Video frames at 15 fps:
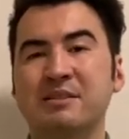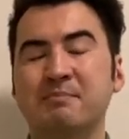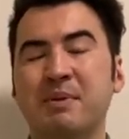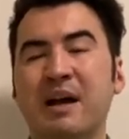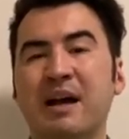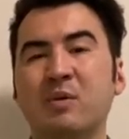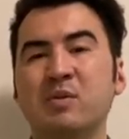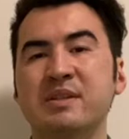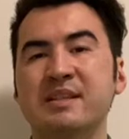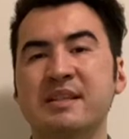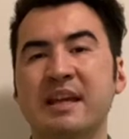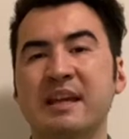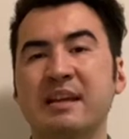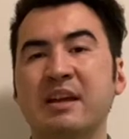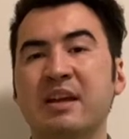But I would
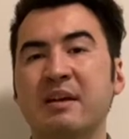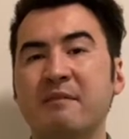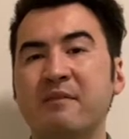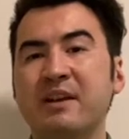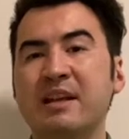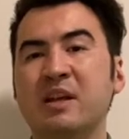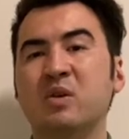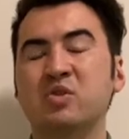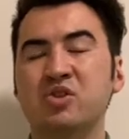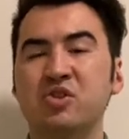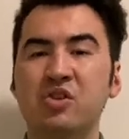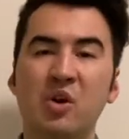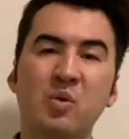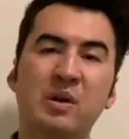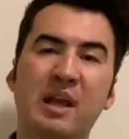say videos
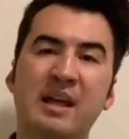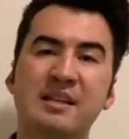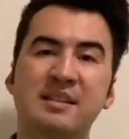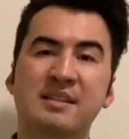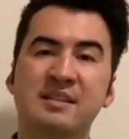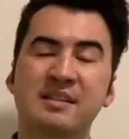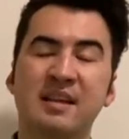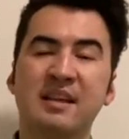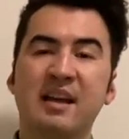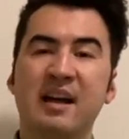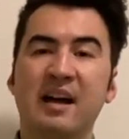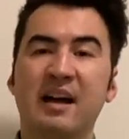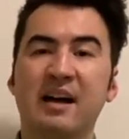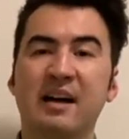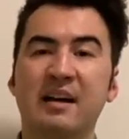no less
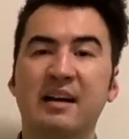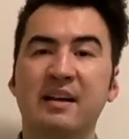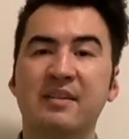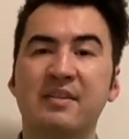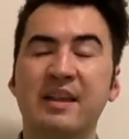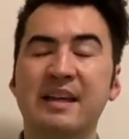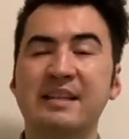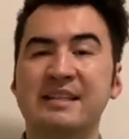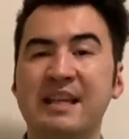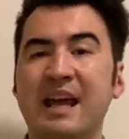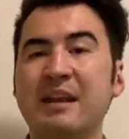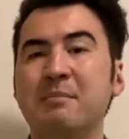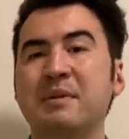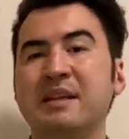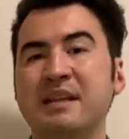than
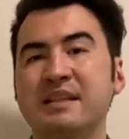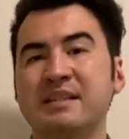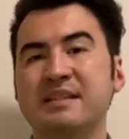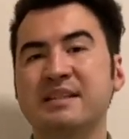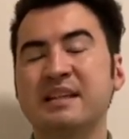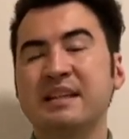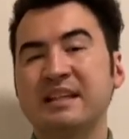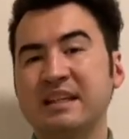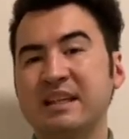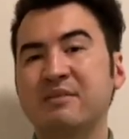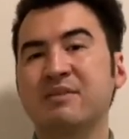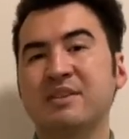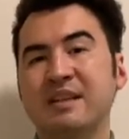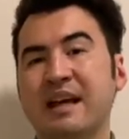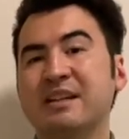10 minutes,
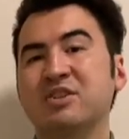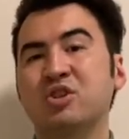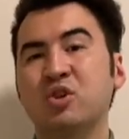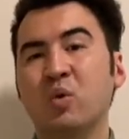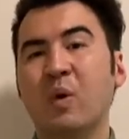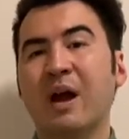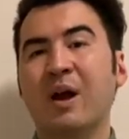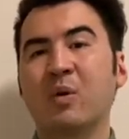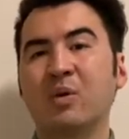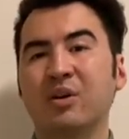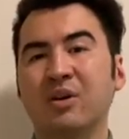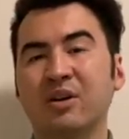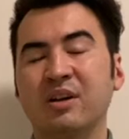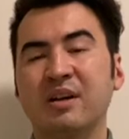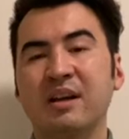given that
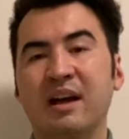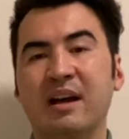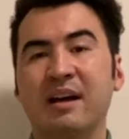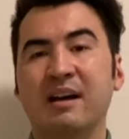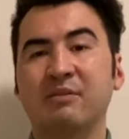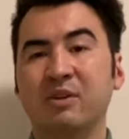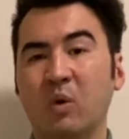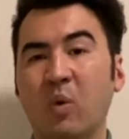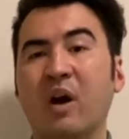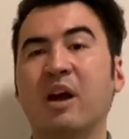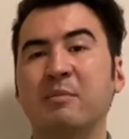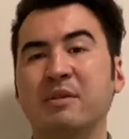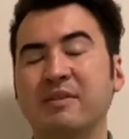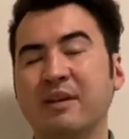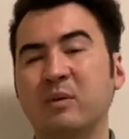2-hour
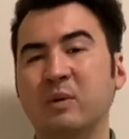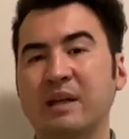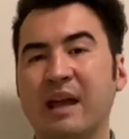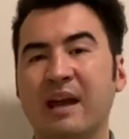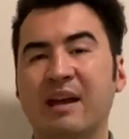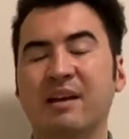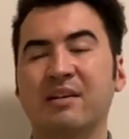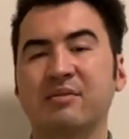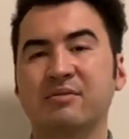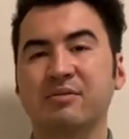requirement that we have.